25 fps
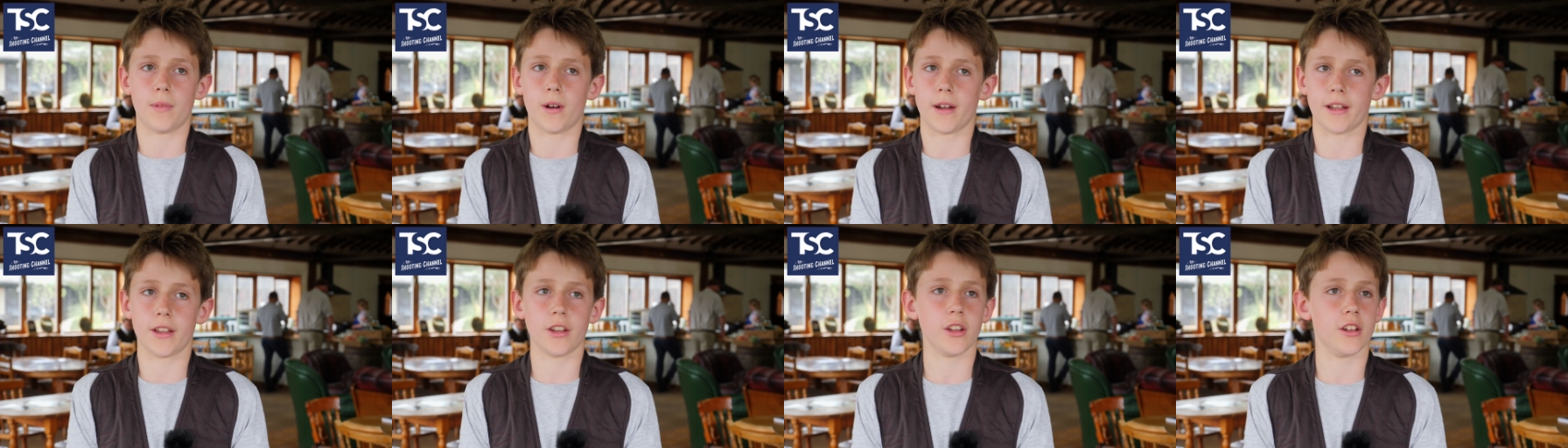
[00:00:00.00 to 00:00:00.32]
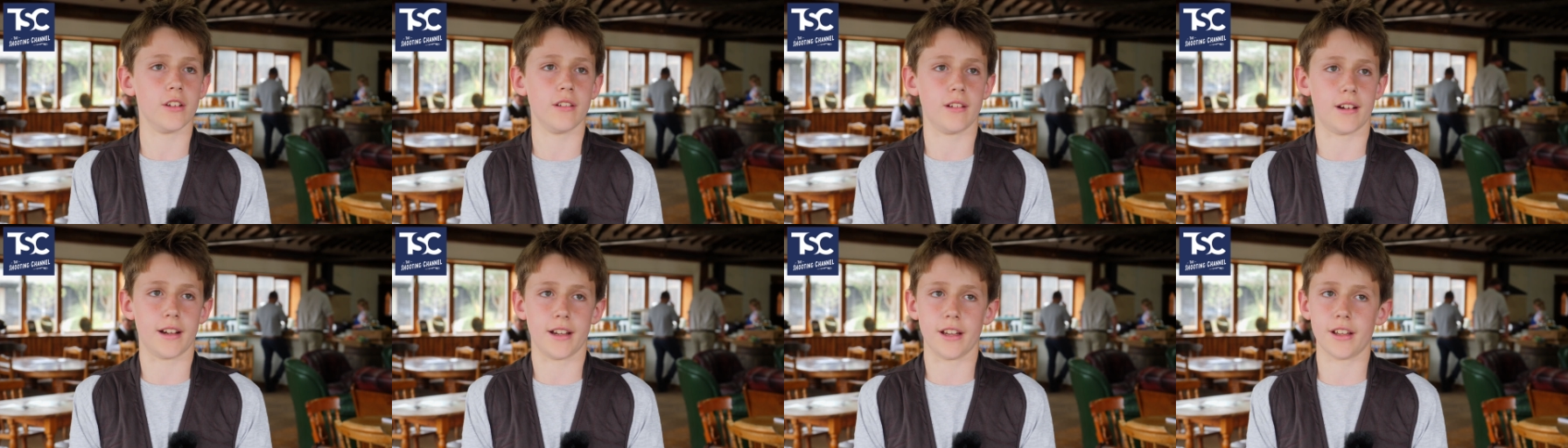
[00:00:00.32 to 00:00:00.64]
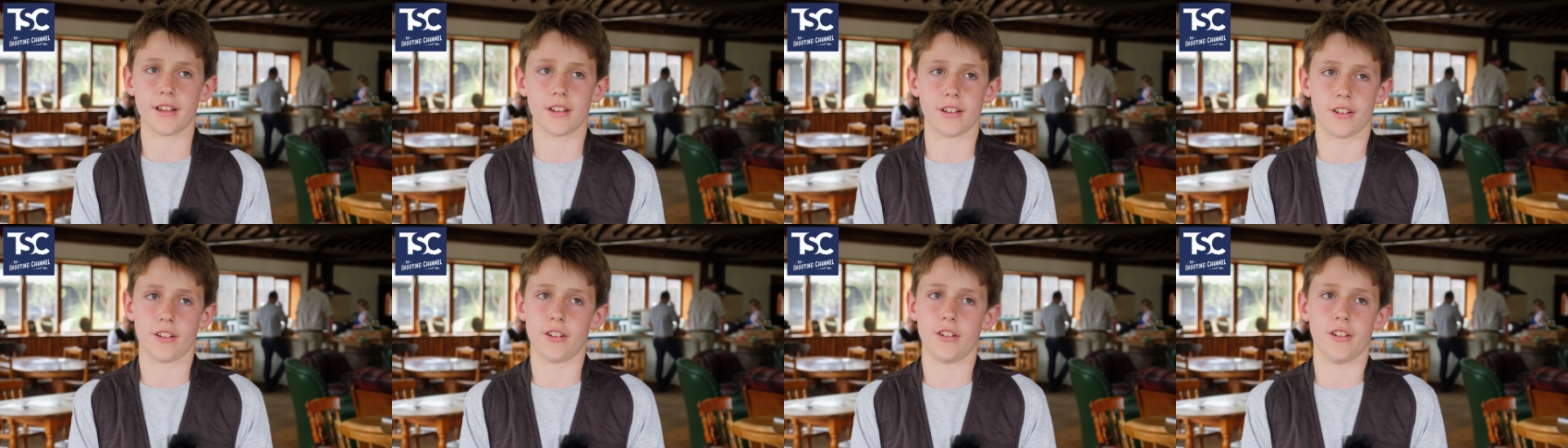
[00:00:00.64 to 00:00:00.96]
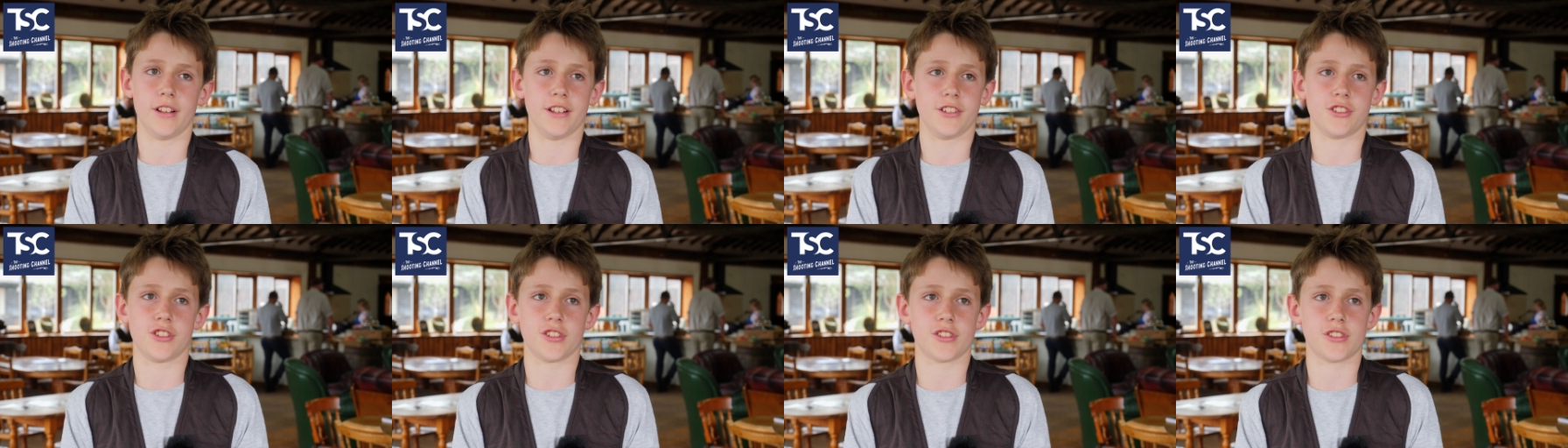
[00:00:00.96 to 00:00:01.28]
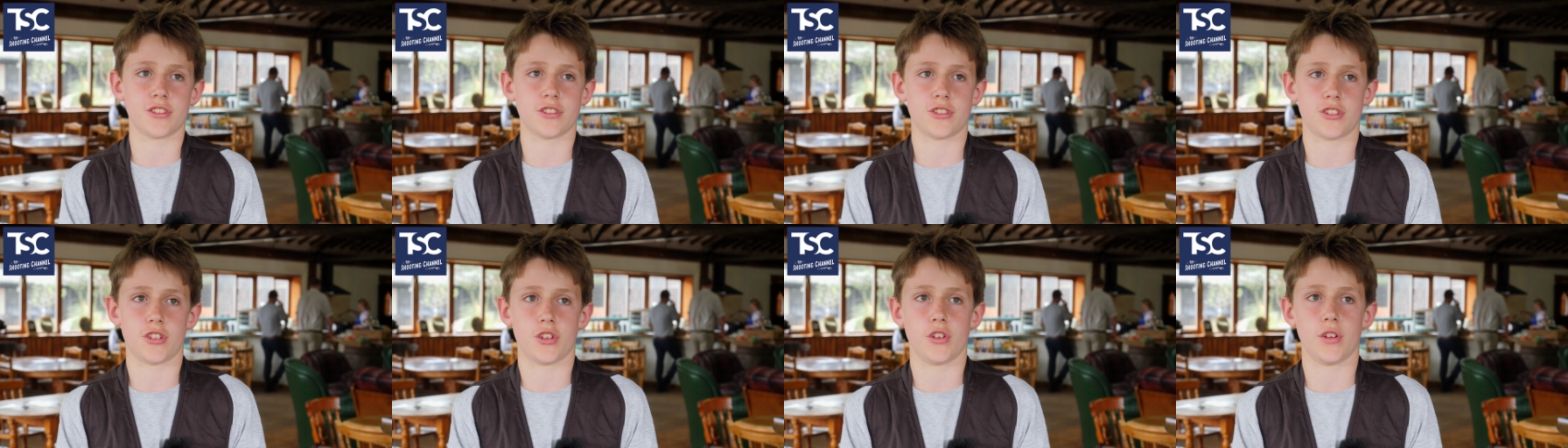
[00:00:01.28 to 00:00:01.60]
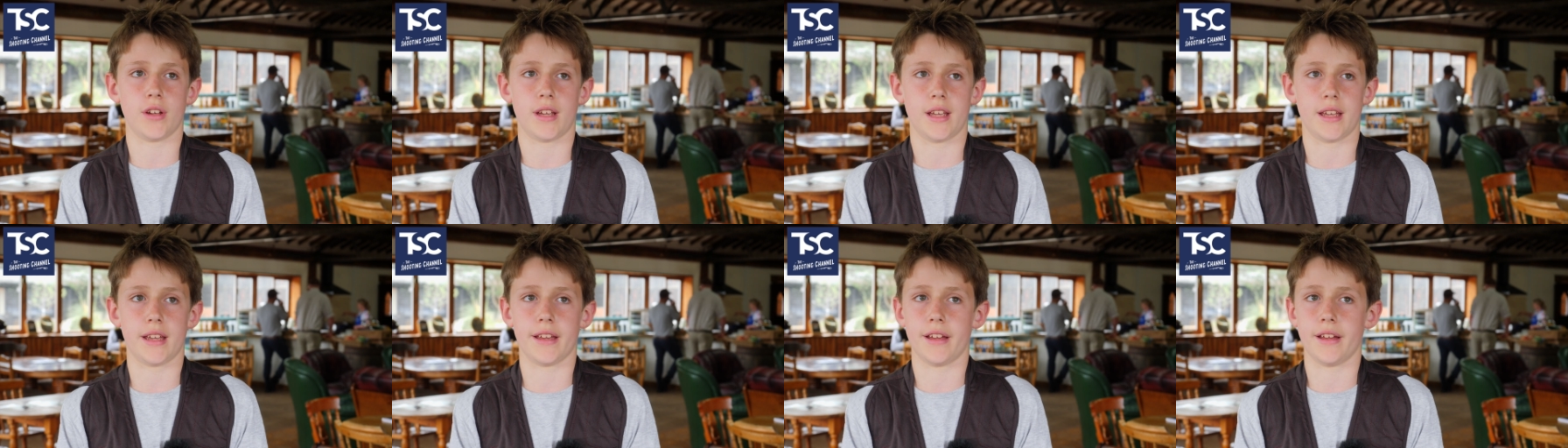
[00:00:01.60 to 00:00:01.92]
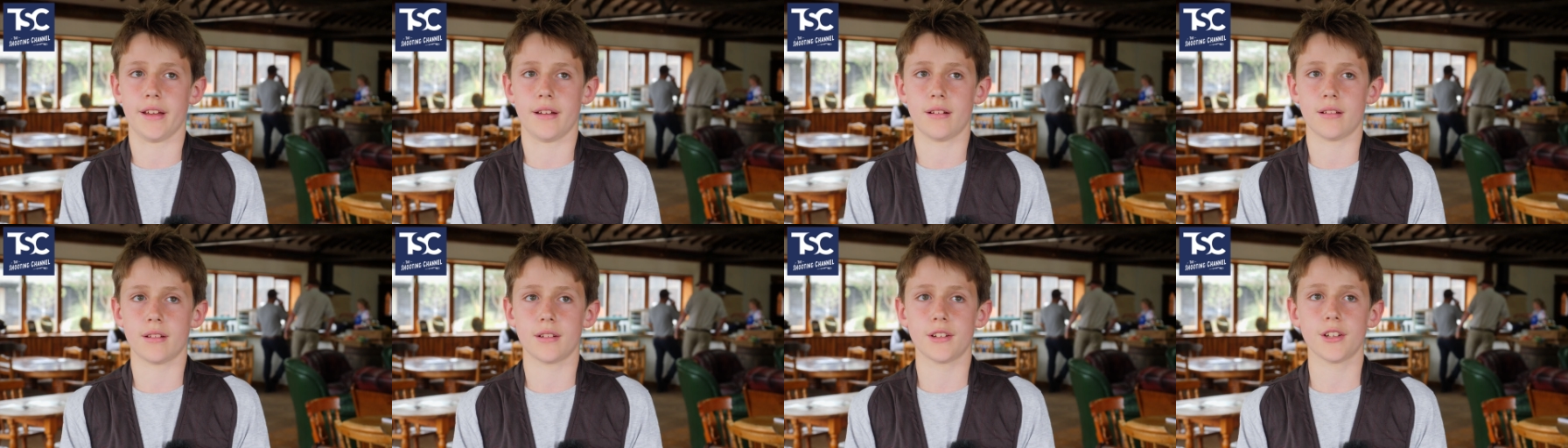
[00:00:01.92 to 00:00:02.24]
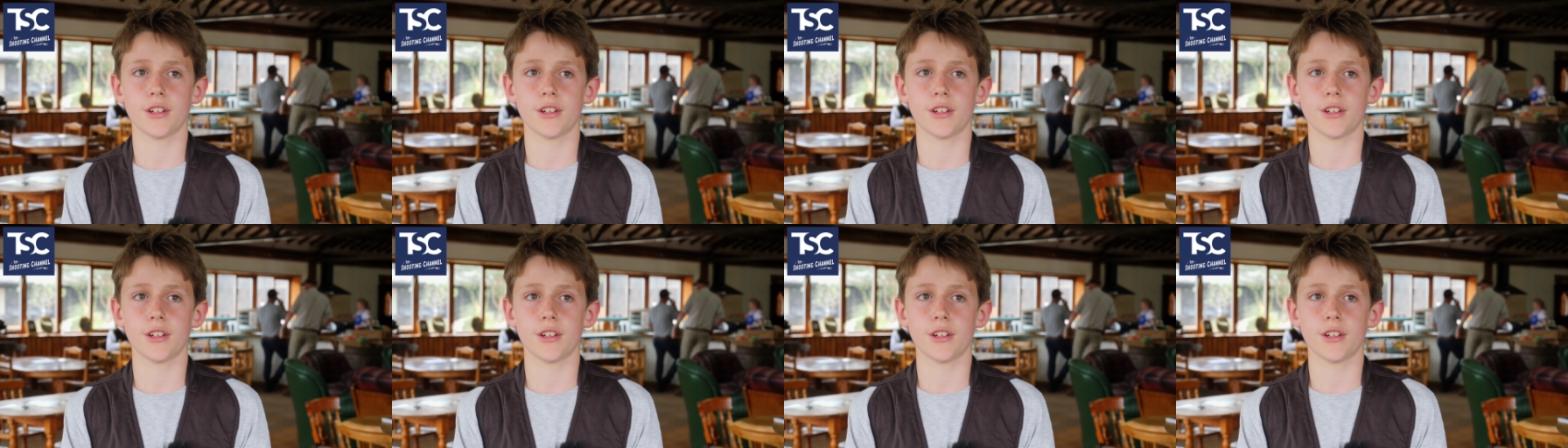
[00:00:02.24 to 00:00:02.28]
I could only just shoot here